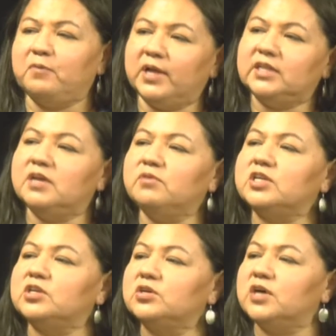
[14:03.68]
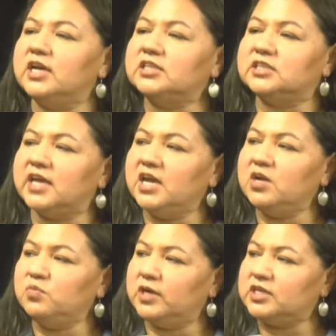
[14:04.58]
what they would do is
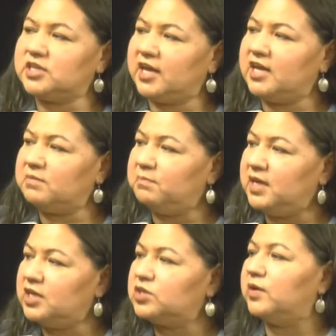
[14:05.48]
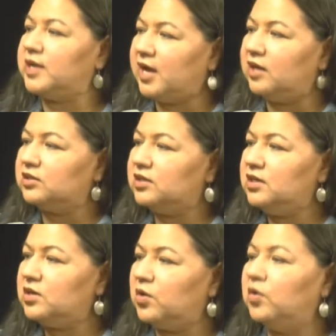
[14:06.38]
they would take me to an
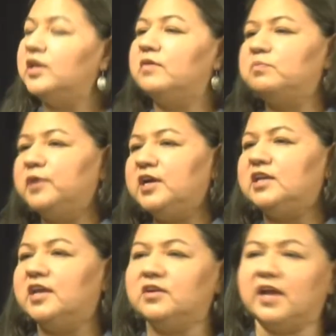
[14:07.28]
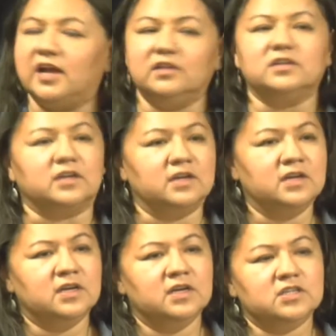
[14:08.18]
elder, or they would bring another elder
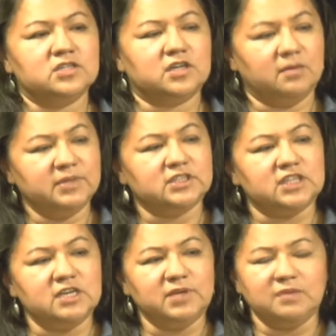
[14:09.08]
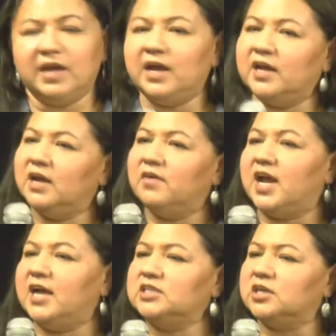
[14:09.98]
to come and see me, and, my, and I would
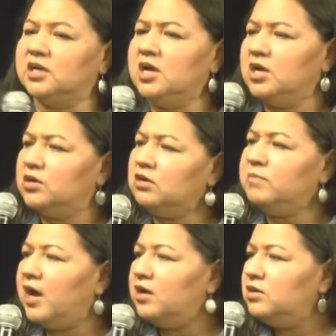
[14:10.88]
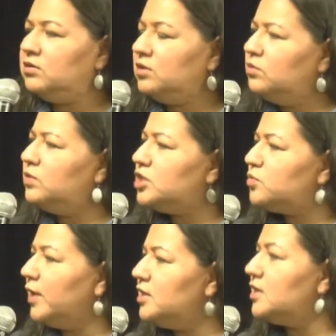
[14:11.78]
ask her, Gukum, how do you know which
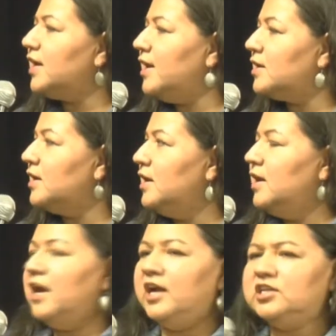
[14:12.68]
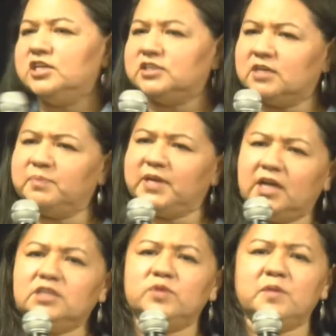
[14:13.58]
one to get? And she said,
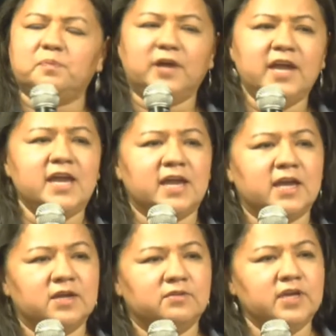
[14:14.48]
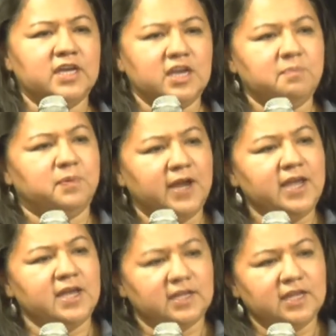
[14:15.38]
because we prayed, we keep
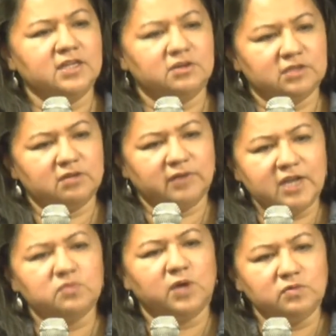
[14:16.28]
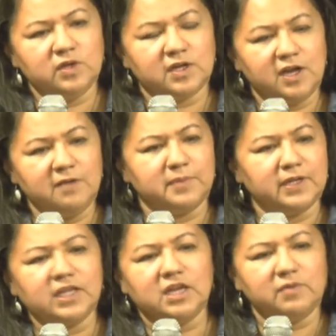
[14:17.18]
praying, and then the, the right one will come,
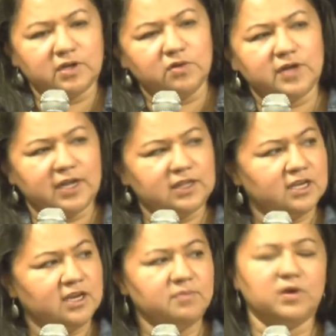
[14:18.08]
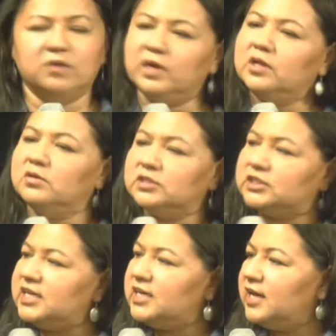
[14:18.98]
and then they would go get them, or we'll go
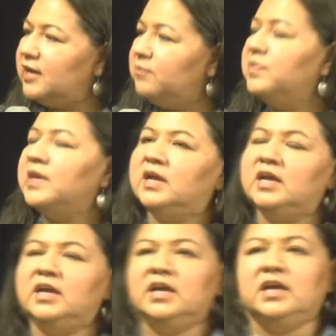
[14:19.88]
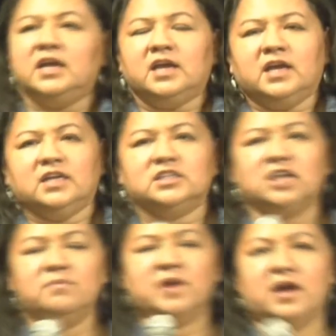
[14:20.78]
see them,
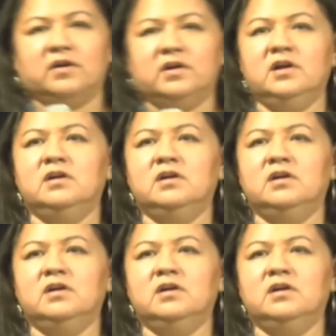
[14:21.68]
somehow.